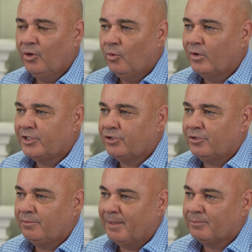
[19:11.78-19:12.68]
What
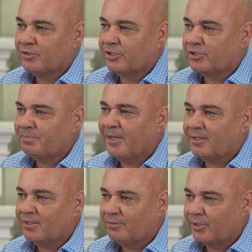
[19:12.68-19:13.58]
should members
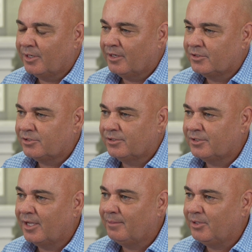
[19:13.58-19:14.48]
expect in regards to
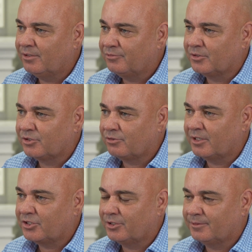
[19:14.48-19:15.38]
timing of
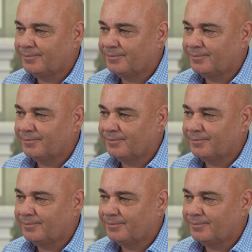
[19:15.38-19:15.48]
construction?